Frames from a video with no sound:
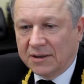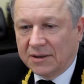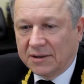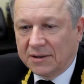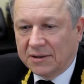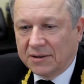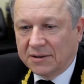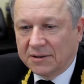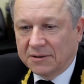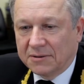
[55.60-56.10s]

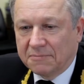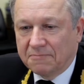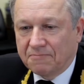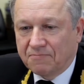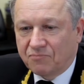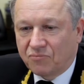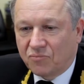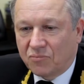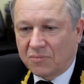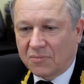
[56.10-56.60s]

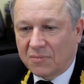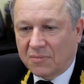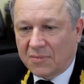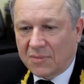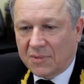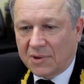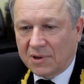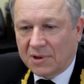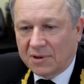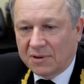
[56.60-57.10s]

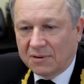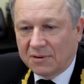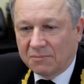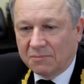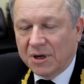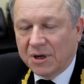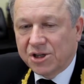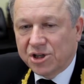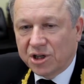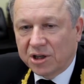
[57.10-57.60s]

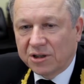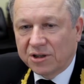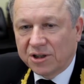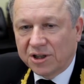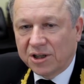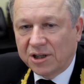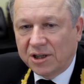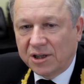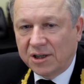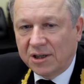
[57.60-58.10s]
bachelor
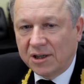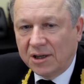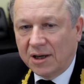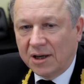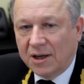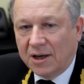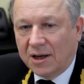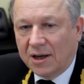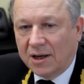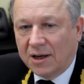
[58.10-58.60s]
degree
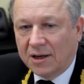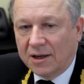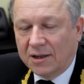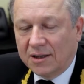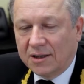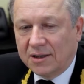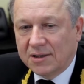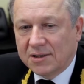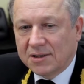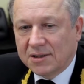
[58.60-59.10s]

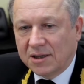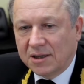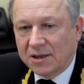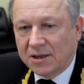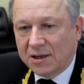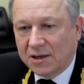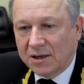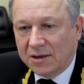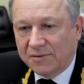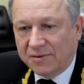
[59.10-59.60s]
and they
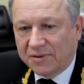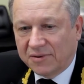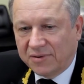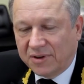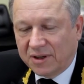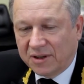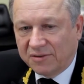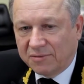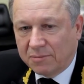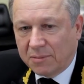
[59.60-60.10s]
have
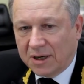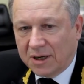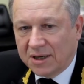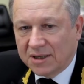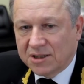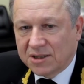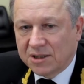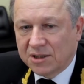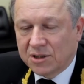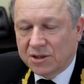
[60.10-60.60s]
12
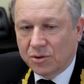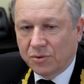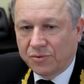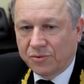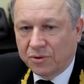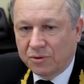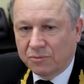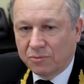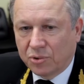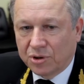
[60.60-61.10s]
months
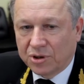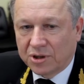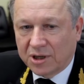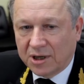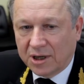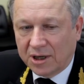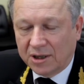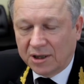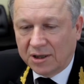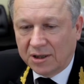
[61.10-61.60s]
of on-board
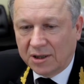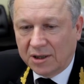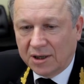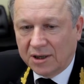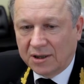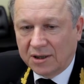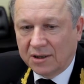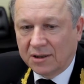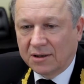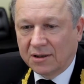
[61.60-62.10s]
training
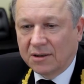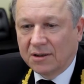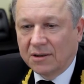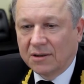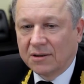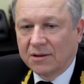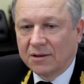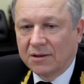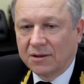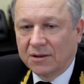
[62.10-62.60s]
and
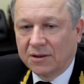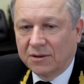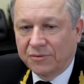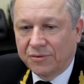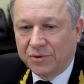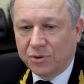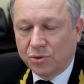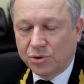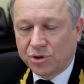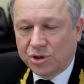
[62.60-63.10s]
uh, in
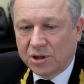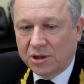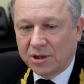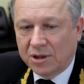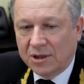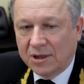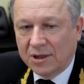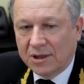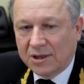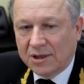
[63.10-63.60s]

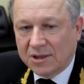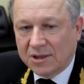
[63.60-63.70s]
future